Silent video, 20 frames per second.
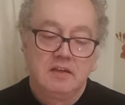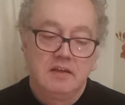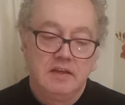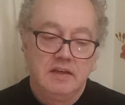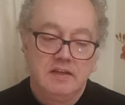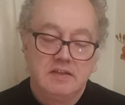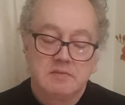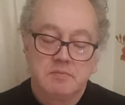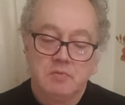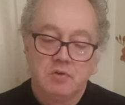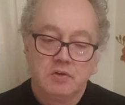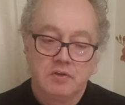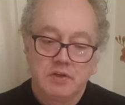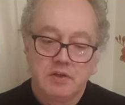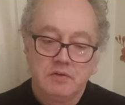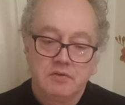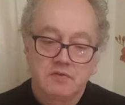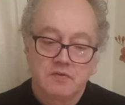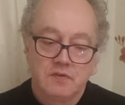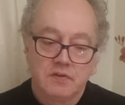is more
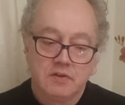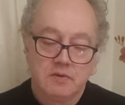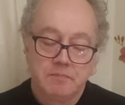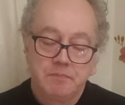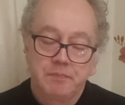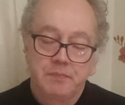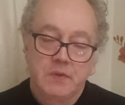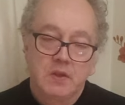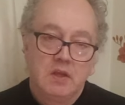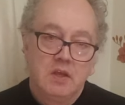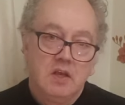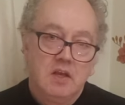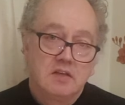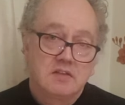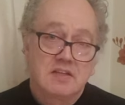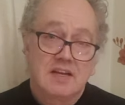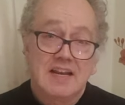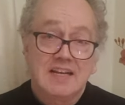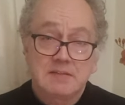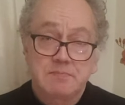useful.
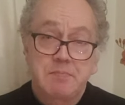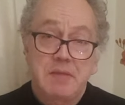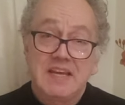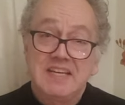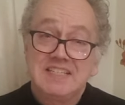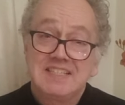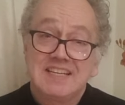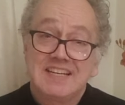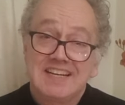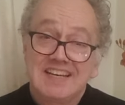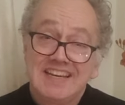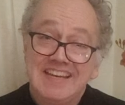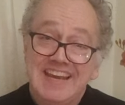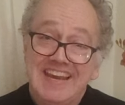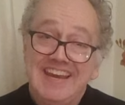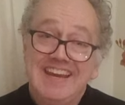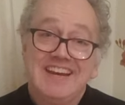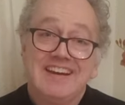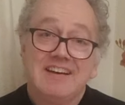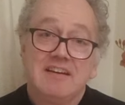So that's basically
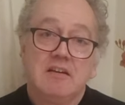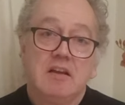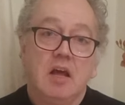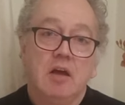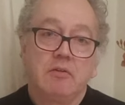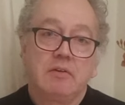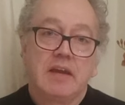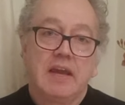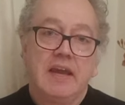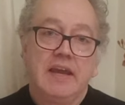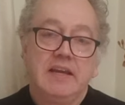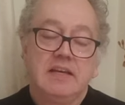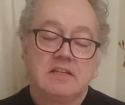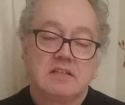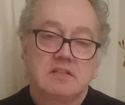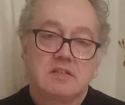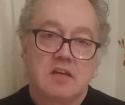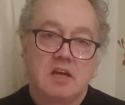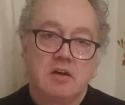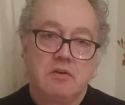it. Okay,
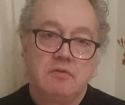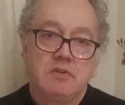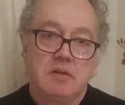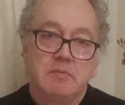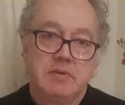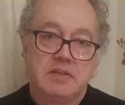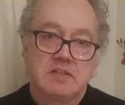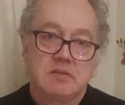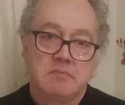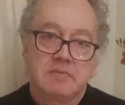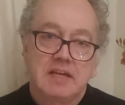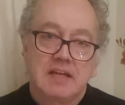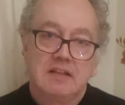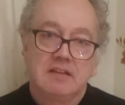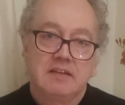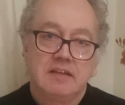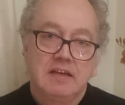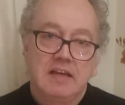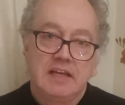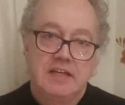so there'll be some
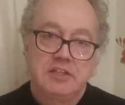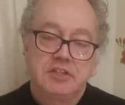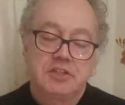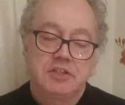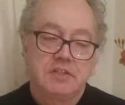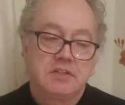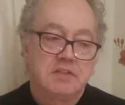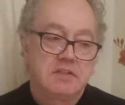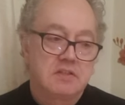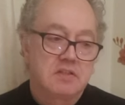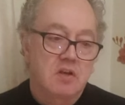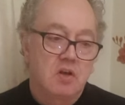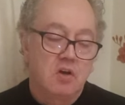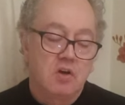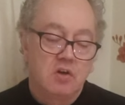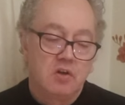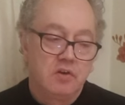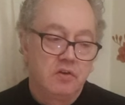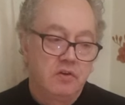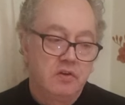calculations
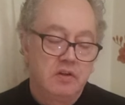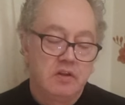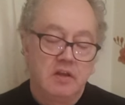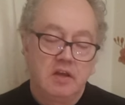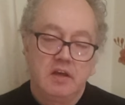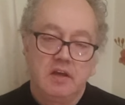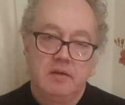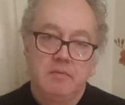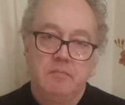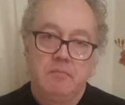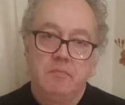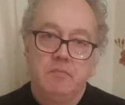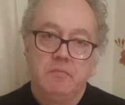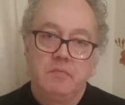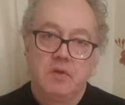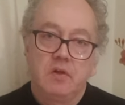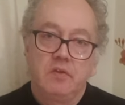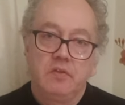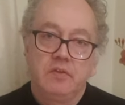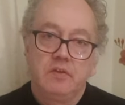on
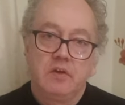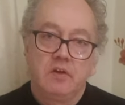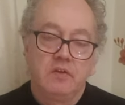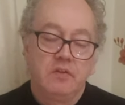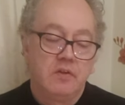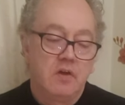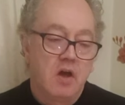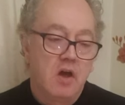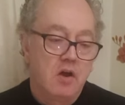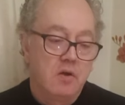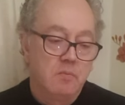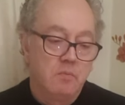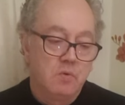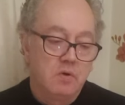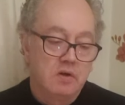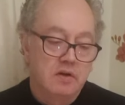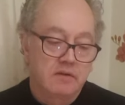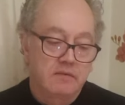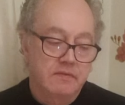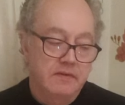the
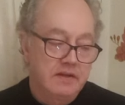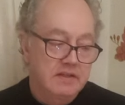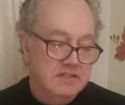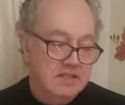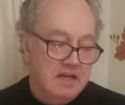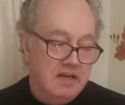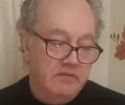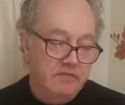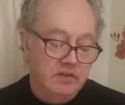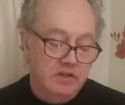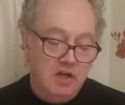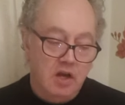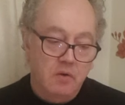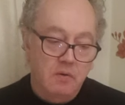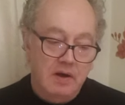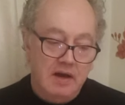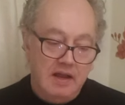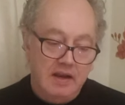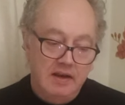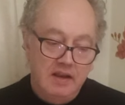homework for you to have a go
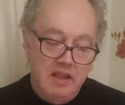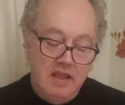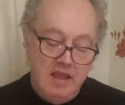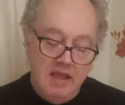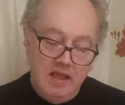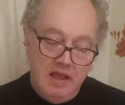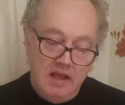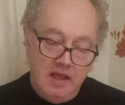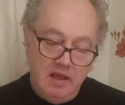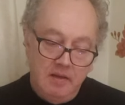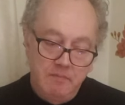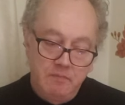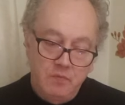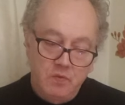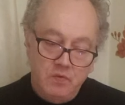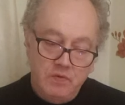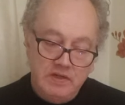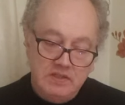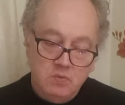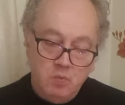at.
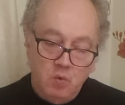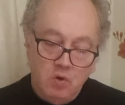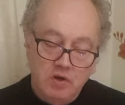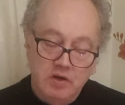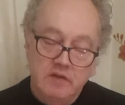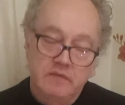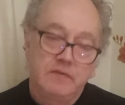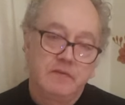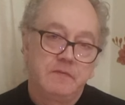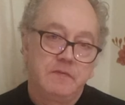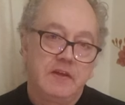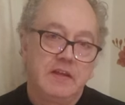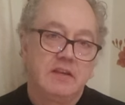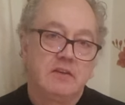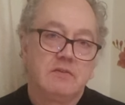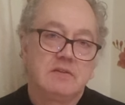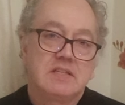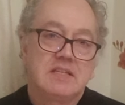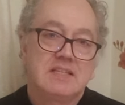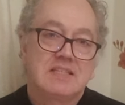There is one other thing.
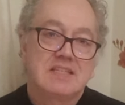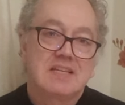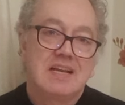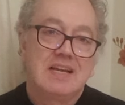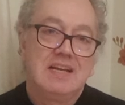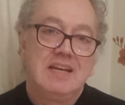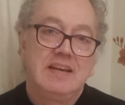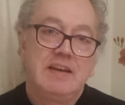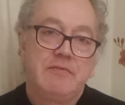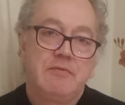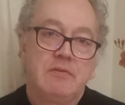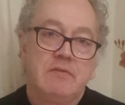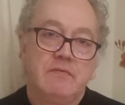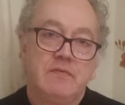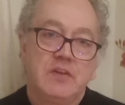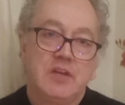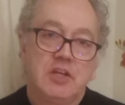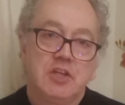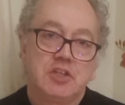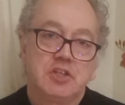There is a slightly different
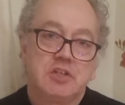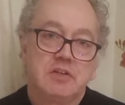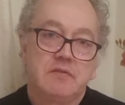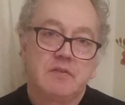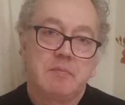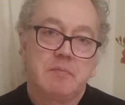version of